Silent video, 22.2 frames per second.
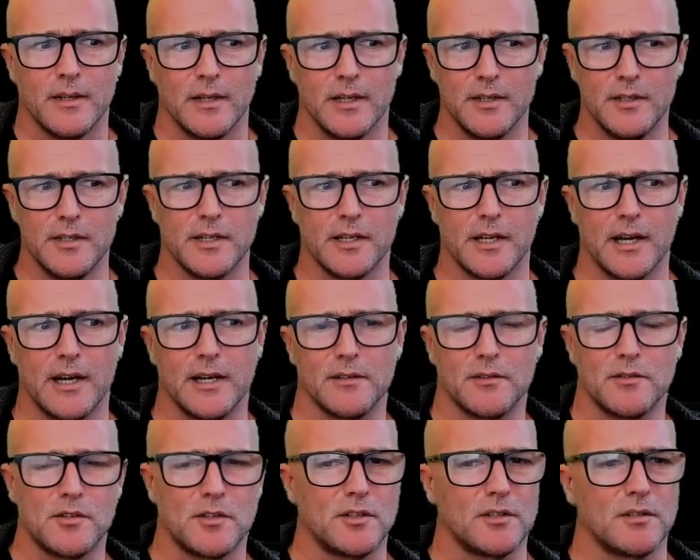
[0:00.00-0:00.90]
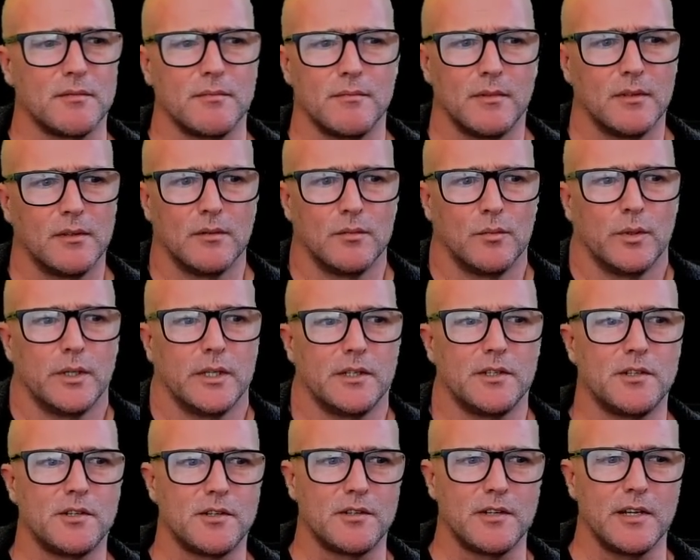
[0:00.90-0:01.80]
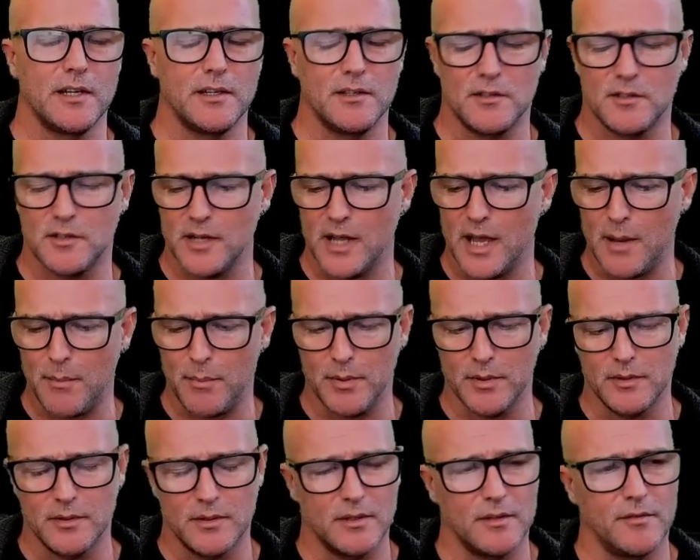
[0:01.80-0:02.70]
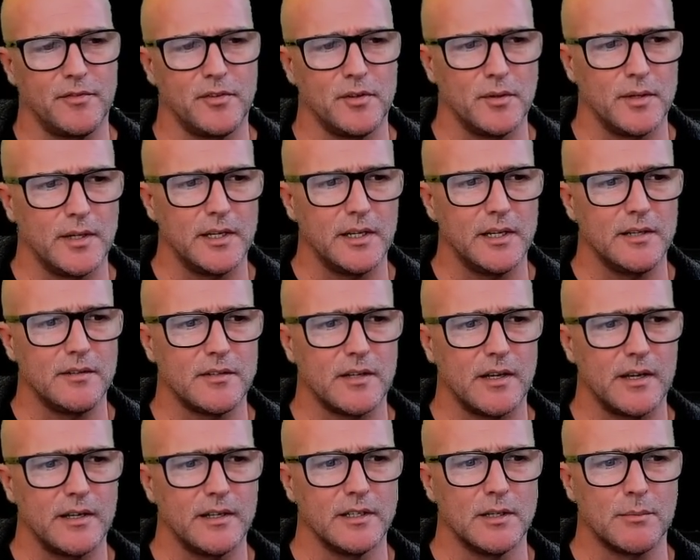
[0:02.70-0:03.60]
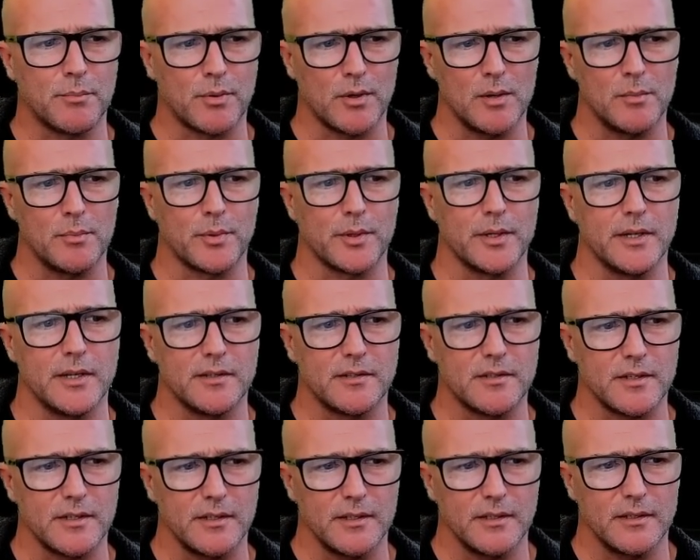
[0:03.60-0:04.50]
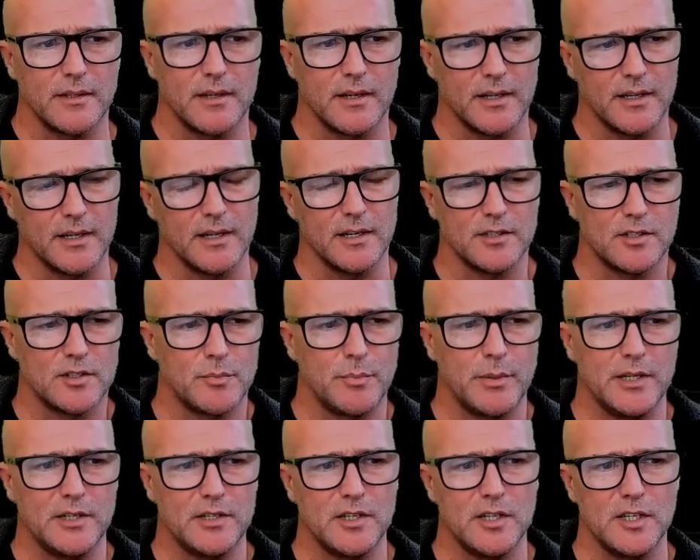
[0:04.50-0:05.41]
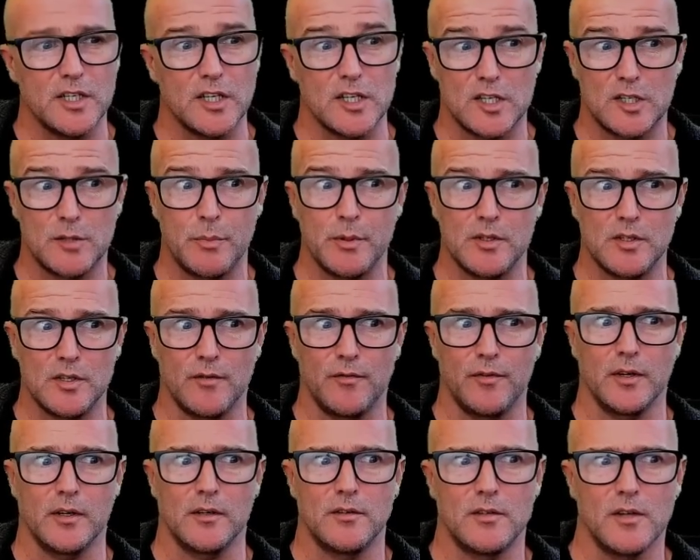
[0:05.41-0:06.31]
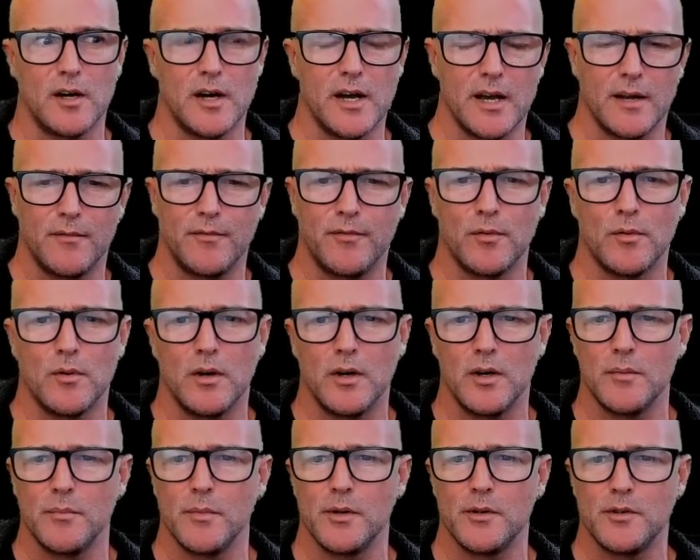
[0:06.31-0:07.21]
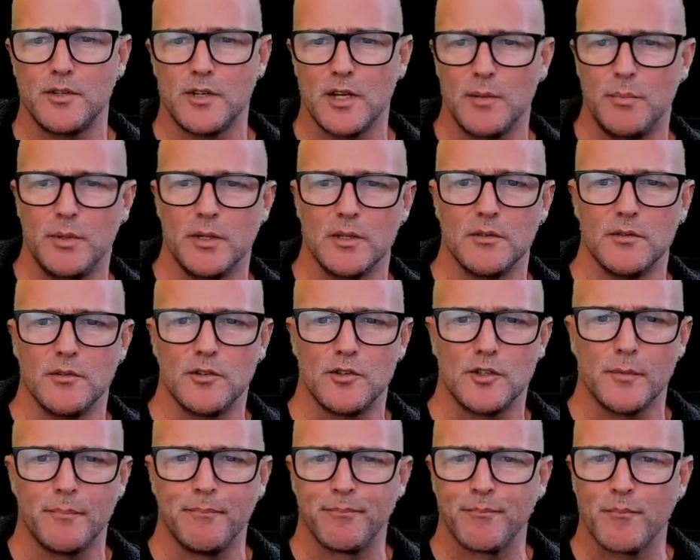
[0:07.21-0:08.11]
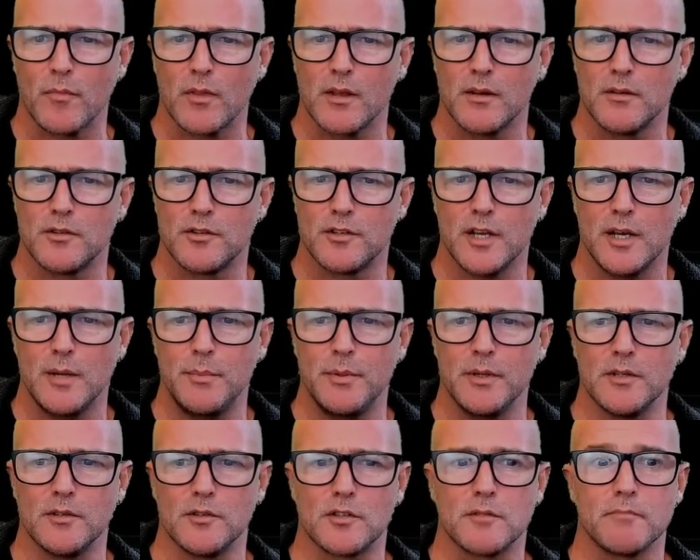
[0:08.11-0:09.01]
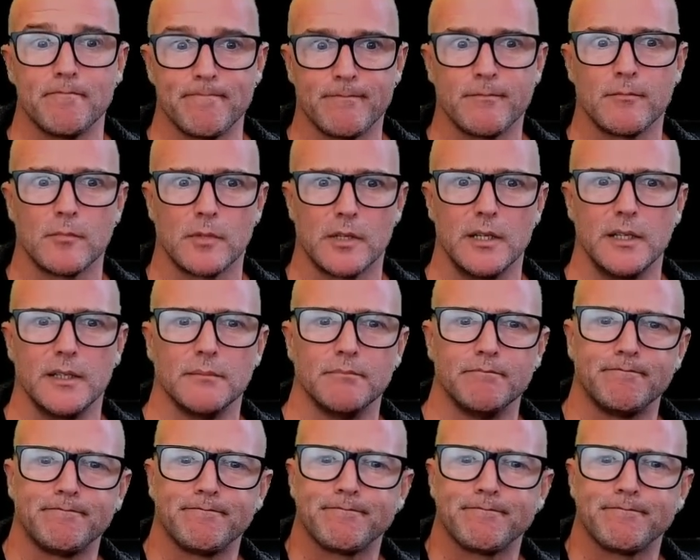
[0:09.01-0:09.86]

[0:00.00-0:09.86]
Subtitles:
in your guts, which tends to happen if you eat an appropriate species-specific diet for Homo sapiens sapiens. Okay.